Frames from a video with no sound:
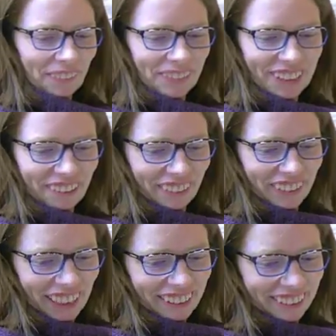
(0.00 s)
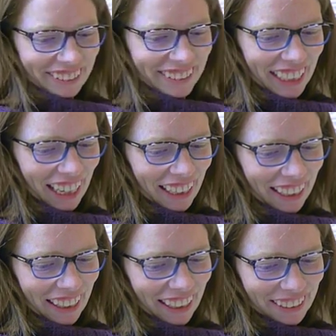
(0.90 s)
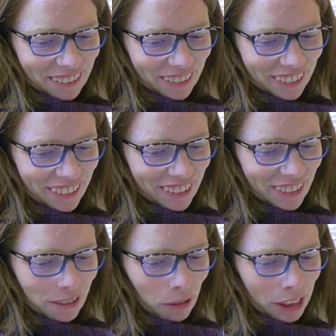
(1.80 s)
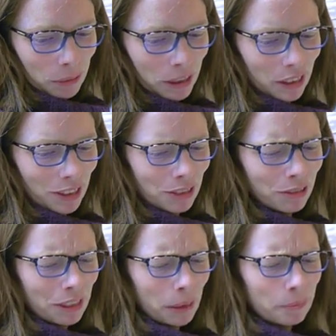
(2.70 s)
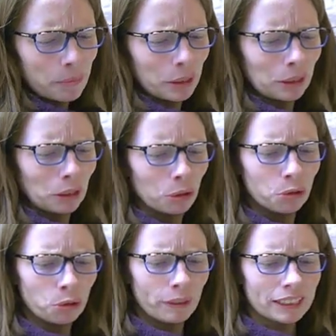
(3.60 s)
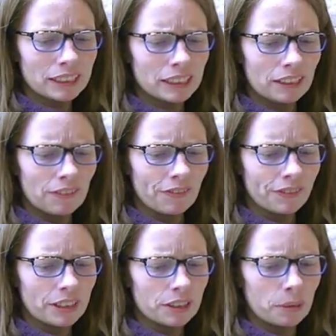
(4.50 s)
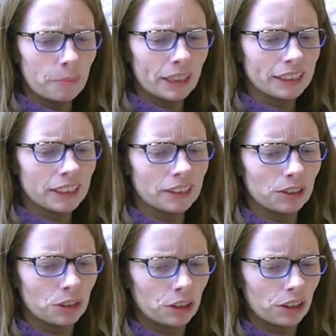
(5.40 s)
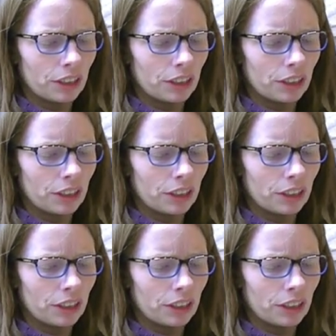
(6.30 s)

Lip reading: So I've got those, and it wants me to use a balloon whisk to mix in the sugar